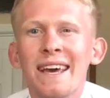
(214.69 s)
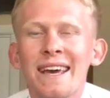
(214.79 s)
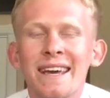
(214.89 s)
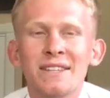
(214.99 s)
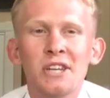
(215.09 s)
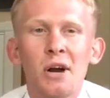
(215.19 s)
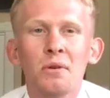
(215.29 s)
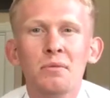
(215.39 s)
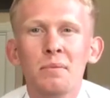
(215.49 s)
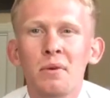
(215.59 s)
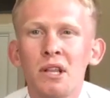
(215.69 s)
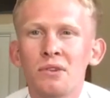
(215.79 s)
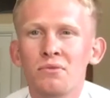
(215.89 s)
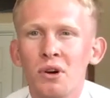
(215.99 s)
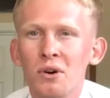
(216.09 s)
and talk with people on
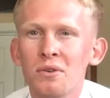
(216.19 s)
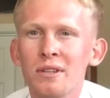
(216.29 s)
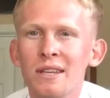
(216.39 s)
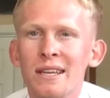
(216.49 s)
the road,